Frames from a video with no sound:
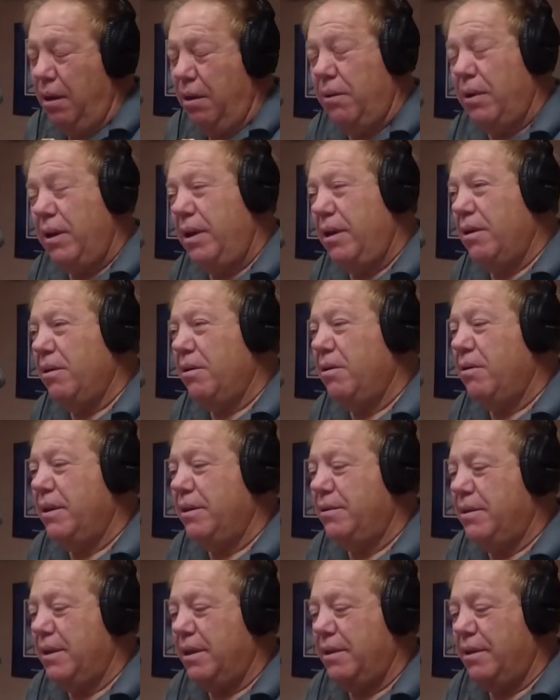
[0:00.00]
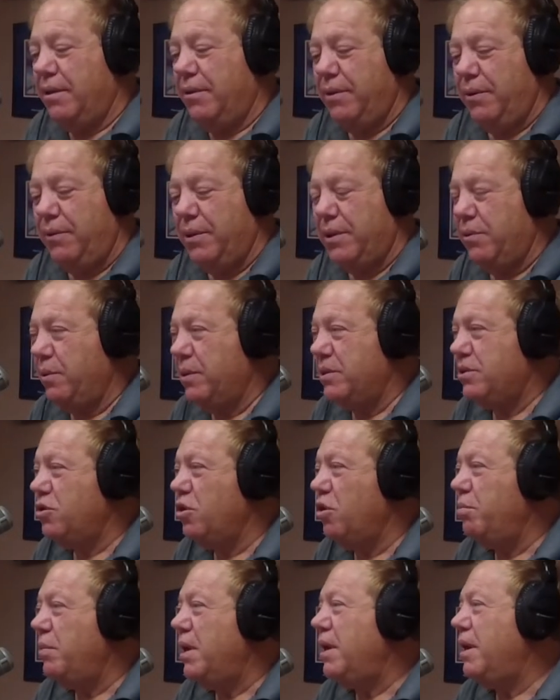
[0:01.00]
Well, with
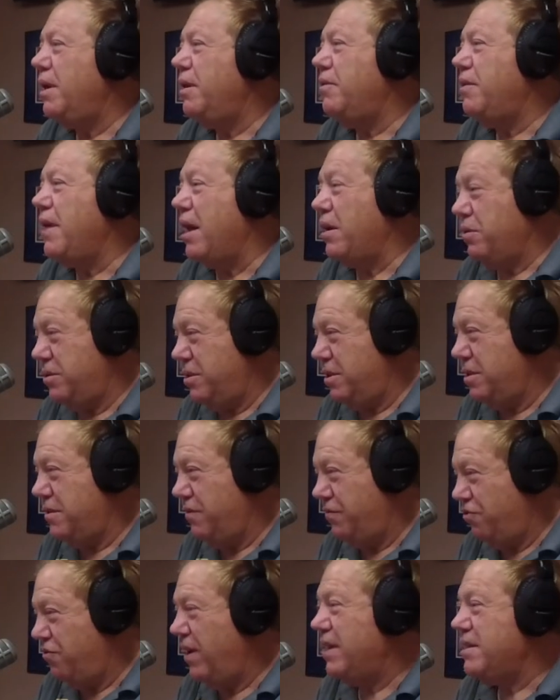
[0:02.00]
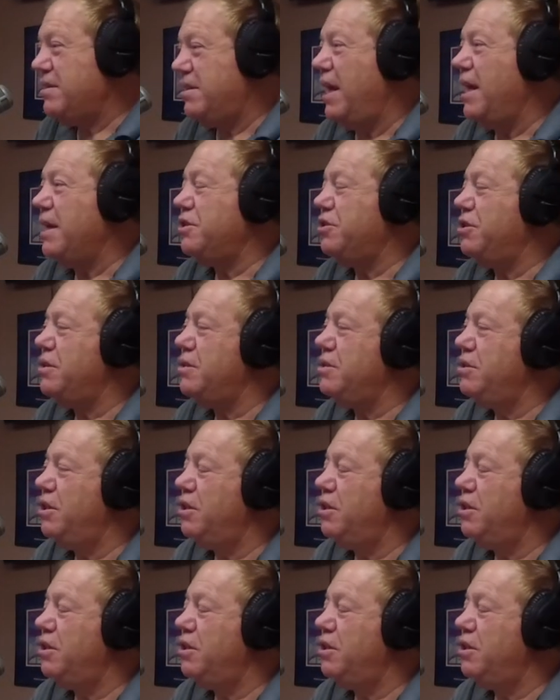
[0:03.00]
so many thousands of transactions,